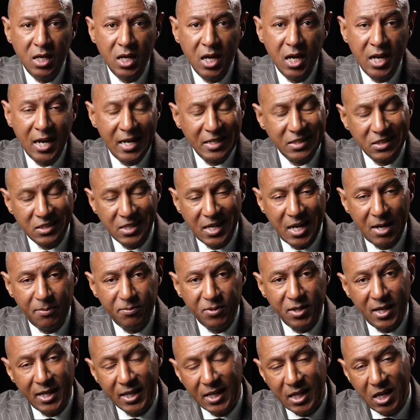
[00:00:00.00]
And I stopped
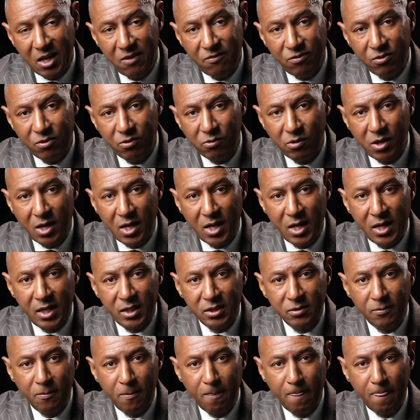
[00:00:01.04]
and I gave her a ride.